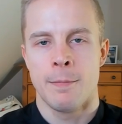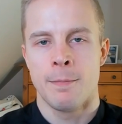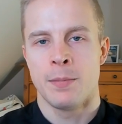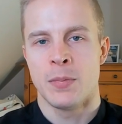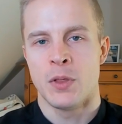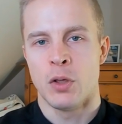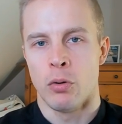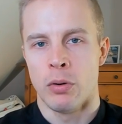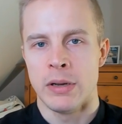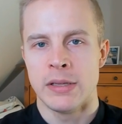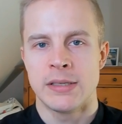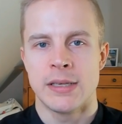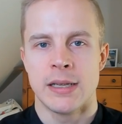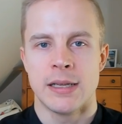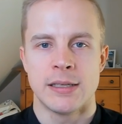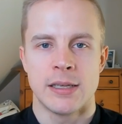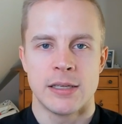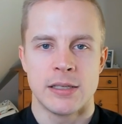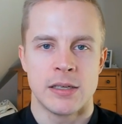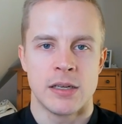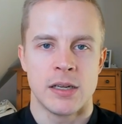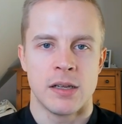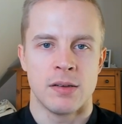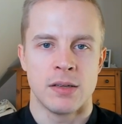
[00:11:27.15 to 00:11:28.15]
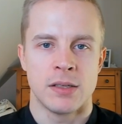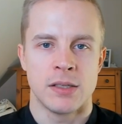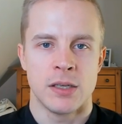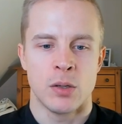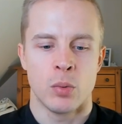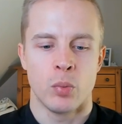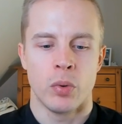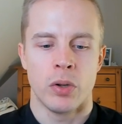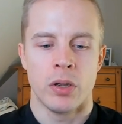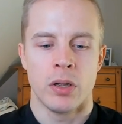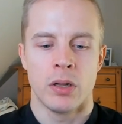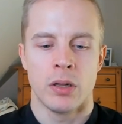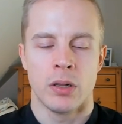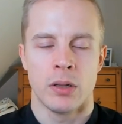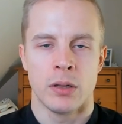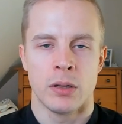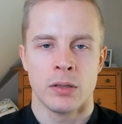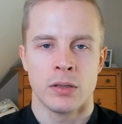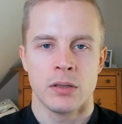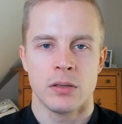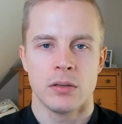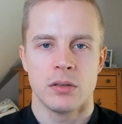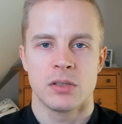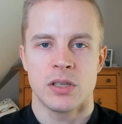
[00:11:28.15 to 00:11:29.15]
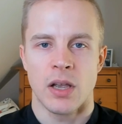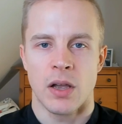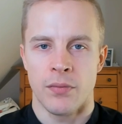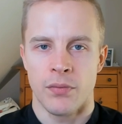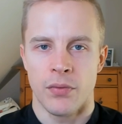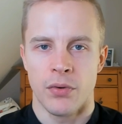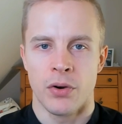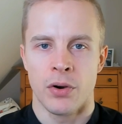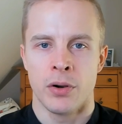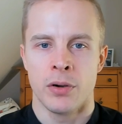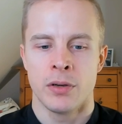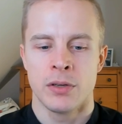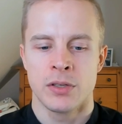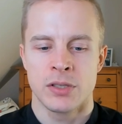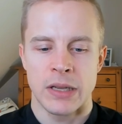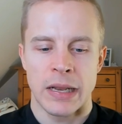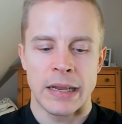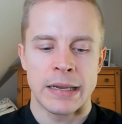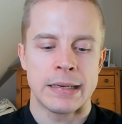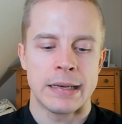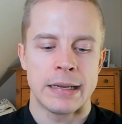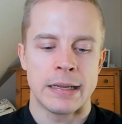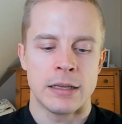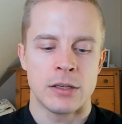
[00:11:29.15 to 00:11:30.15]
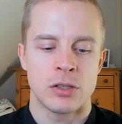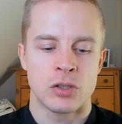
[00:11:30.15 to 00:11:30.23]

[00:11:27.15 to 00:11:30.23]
your insulin sensitivity will suffer slightly.